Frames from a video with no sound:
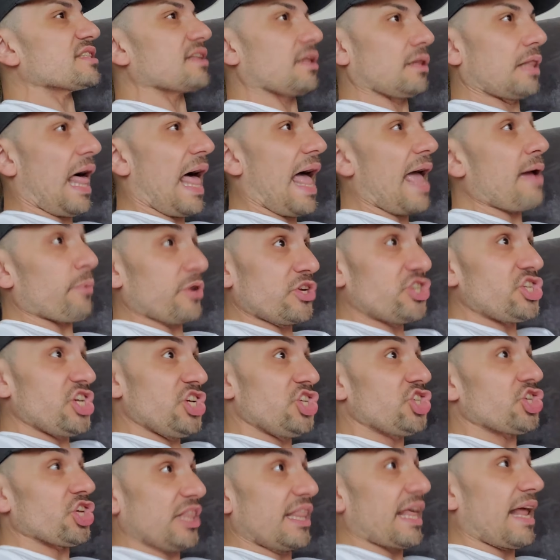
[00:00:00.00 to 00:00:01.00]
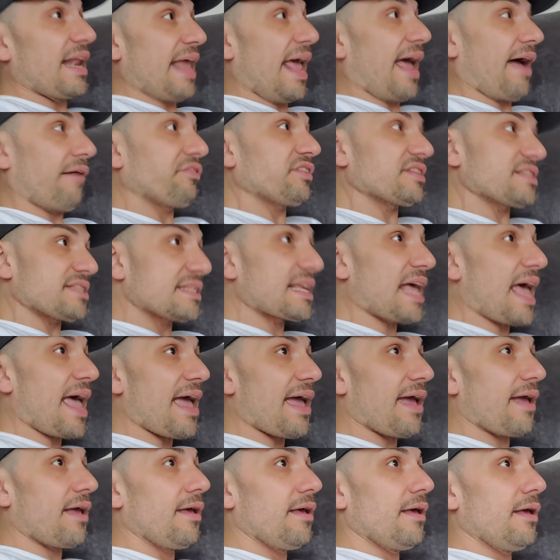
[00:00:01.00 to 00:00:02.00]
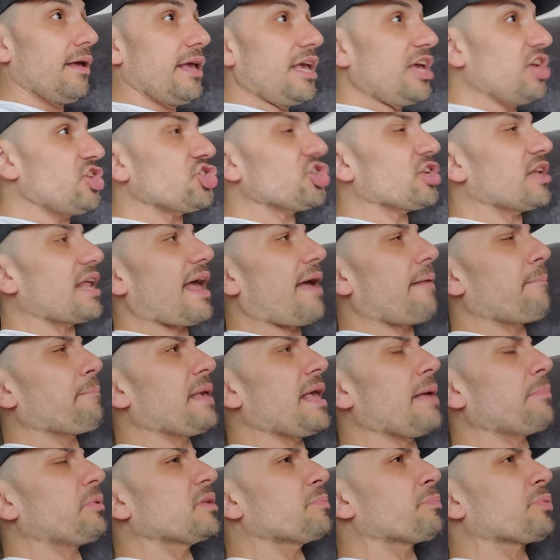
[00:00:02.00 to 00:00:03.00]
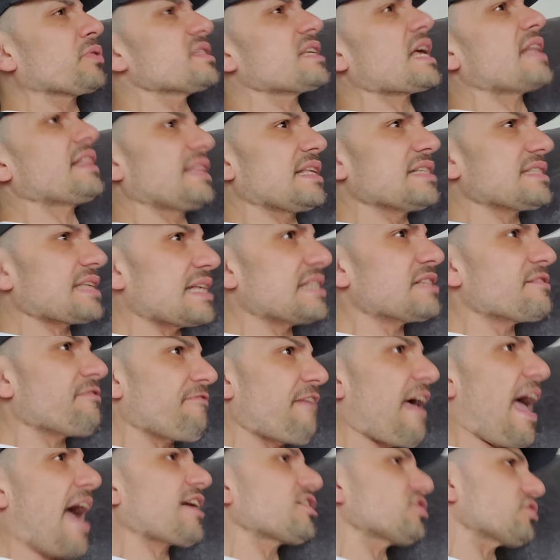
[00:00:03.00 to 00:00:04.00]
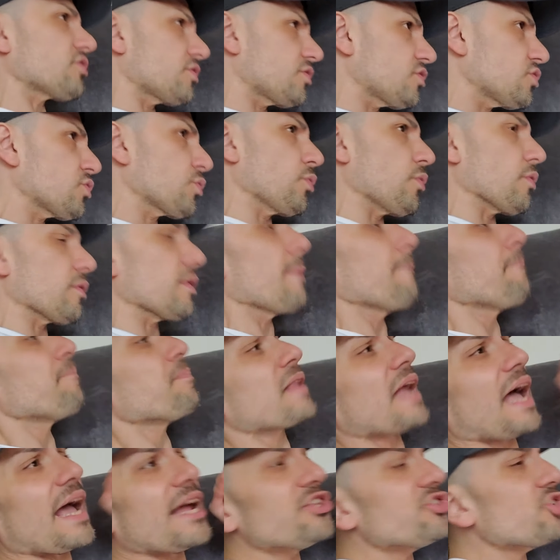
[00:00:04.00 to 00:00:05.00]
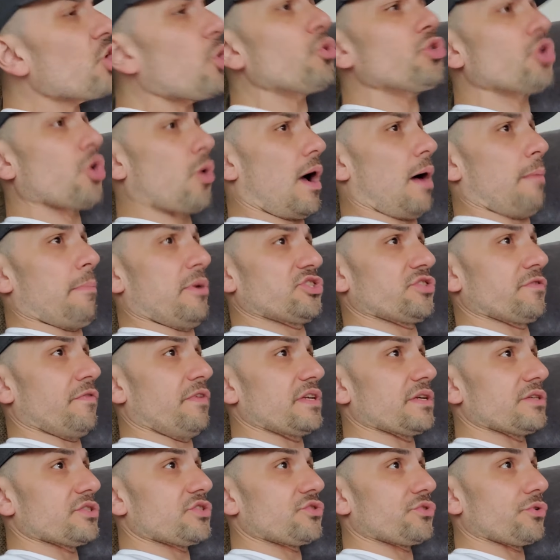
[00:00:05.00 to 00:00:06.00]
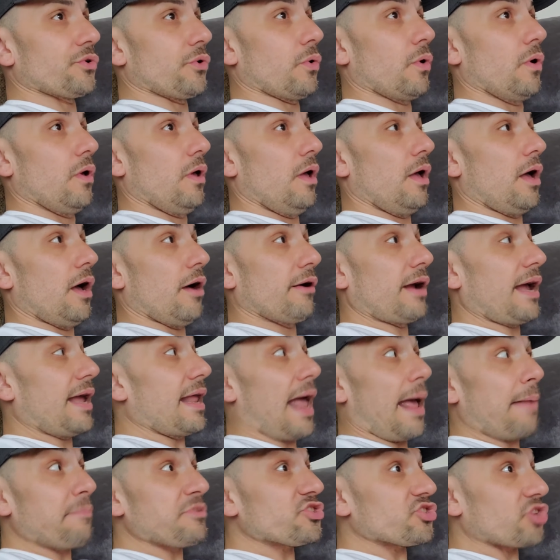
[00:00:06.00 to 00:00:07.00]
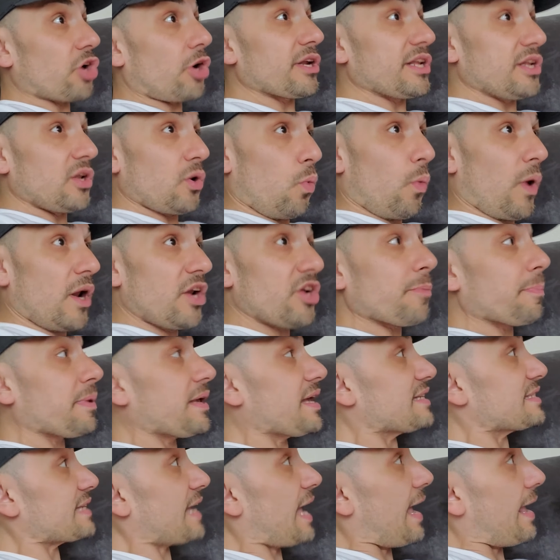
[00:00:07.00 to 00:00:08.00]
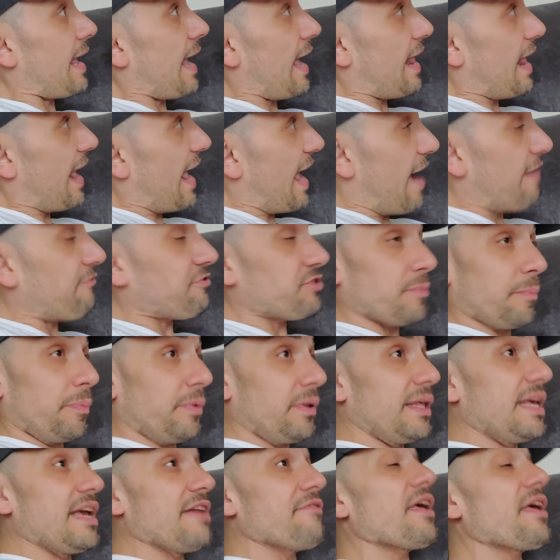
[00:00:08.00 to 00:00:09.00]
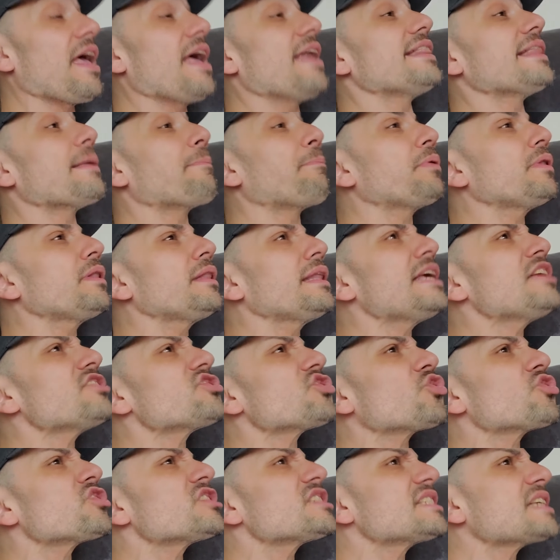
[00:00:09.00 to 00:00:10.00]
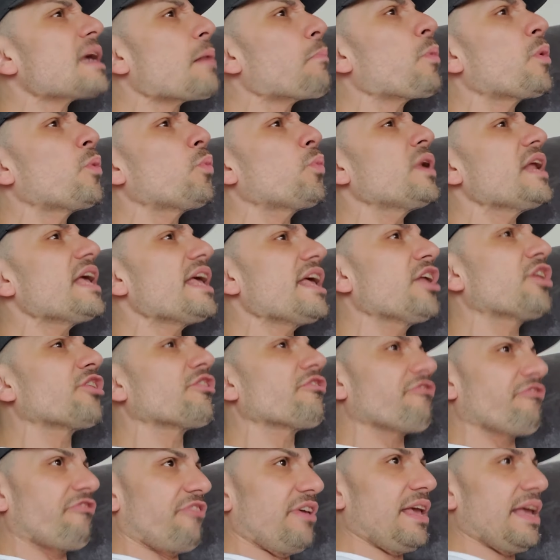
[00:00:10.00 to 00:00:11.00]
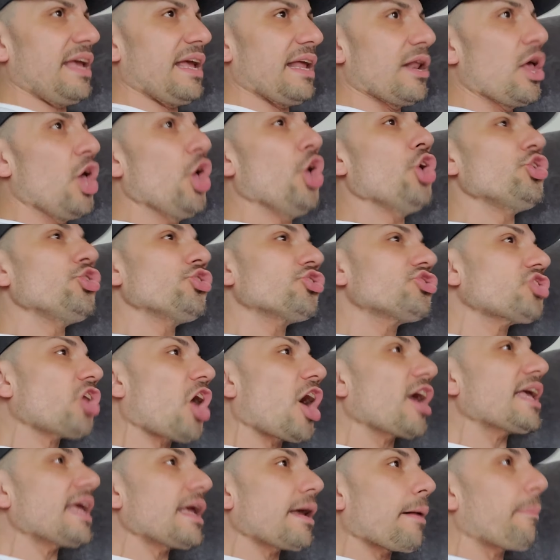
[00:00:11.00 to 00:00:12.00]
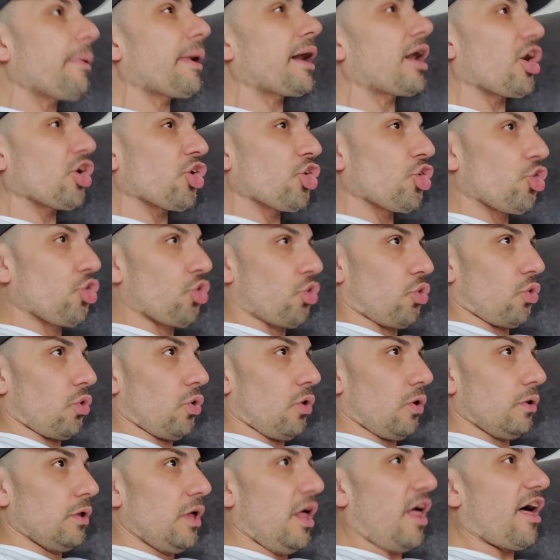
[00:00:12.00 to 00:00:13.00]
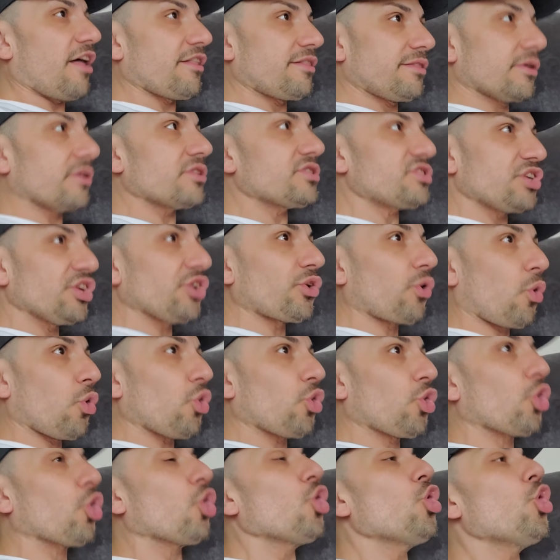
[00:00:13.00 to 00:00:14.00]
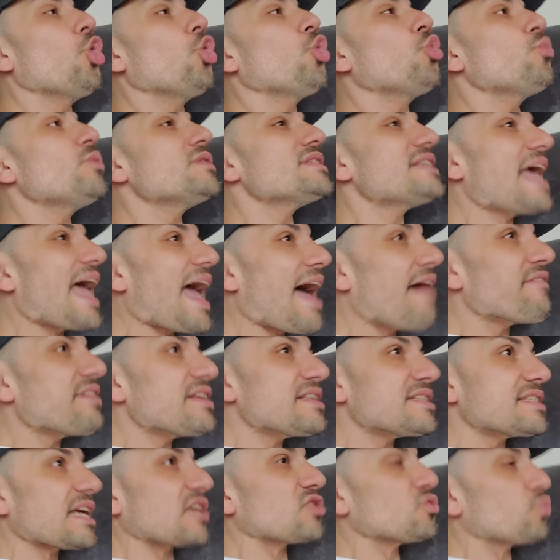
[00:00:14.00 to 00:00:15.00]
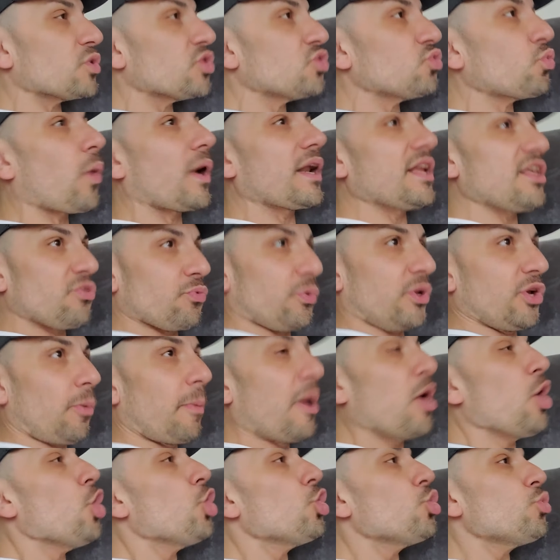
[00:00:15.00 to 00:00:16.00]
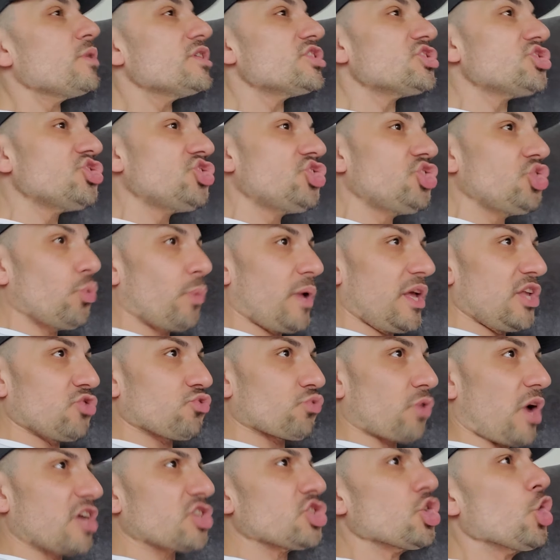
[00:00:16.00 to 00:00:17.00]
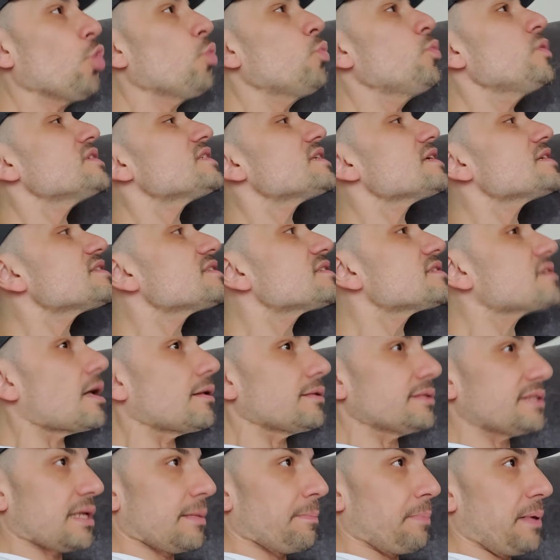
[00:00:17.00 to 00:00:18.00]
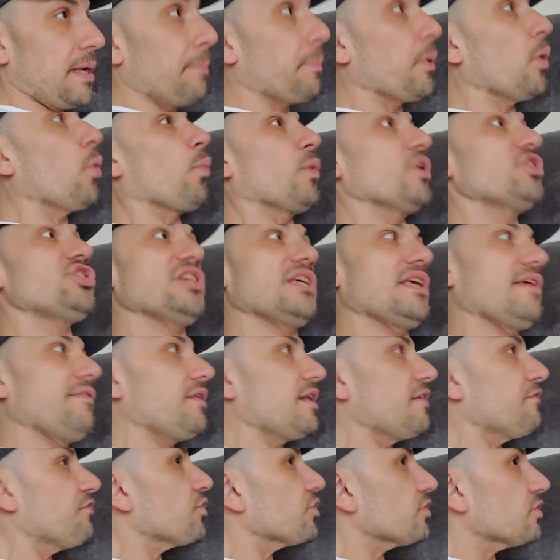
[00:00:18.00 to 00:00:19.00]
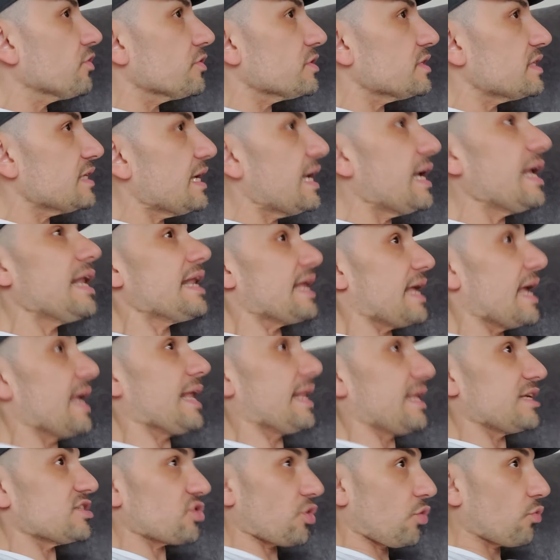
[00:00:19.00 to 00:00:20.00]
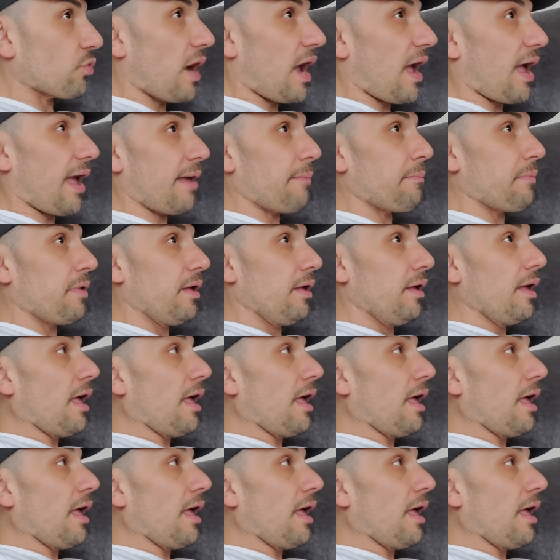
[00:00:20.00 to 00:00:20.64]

a lie, which he should then have to say. He shouldn't be able to present this as fact or truth. I don't know how much of it is true. All right, I'm starting to wonder because I have to believe that police or someone would intervene. You're talking about a girl, a 13-year-old girl who is having sex with 23-year-old, who is doing drugs, who is assaulting people, which even if you're 13, it is a crime,